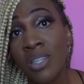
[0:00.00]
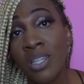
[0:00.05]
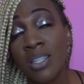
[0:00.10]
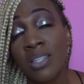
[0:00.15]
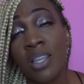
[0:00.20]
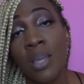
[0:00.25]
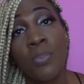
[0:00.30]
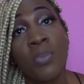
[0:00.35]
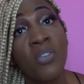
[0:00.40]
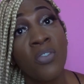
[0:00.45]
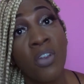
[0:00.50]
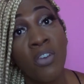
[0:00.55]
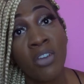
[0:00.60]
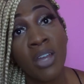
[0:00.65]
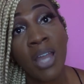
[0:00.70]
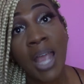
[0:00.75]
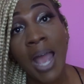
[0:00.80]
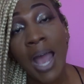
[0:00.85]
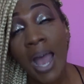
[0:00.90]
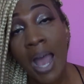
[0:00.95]
this can be
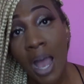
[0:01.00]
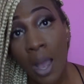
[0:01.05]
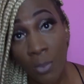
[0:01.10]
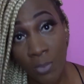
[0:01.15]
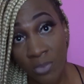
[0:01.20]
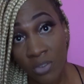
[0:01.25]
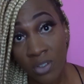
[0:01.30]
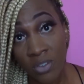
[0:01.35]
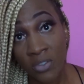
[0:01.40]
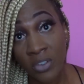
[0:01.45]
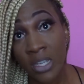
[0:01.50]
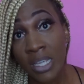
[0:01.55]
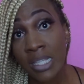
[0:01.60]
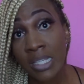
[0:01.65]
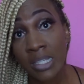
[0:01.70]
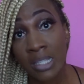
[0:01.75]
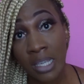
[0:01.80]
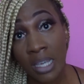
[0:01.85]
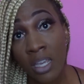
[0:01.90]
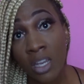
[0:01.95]
very harmful for your
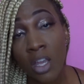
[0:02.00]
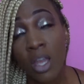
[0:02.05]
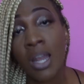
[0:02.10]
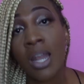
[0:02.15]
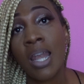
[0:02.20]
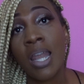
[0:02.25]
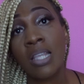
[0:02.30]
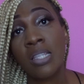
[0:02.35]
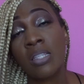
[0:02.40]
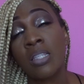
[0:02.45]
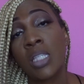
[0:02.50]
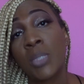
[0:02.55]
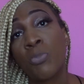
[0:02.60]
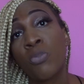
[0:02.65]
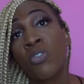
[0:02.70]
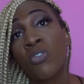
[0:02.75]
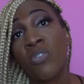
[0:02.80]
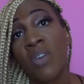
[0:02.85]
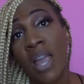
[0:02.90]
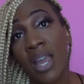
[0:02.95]
skin unless it is
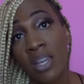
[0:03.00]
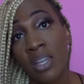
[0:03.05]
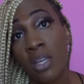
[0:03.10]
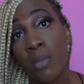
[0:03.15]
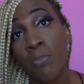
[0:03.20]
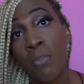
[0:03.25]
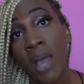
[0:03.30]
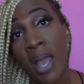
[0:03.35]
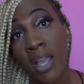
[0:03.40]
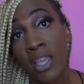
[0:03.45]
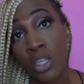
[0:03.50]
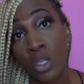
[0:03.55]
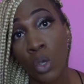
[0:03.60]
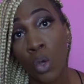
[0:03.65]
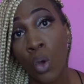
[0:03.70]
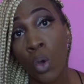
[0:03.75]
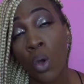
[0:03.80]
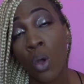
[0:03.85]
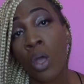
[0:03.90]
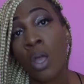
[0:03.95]
provided by
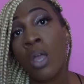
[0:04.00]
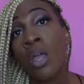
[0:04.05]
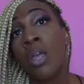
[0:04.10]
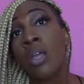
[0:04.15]
your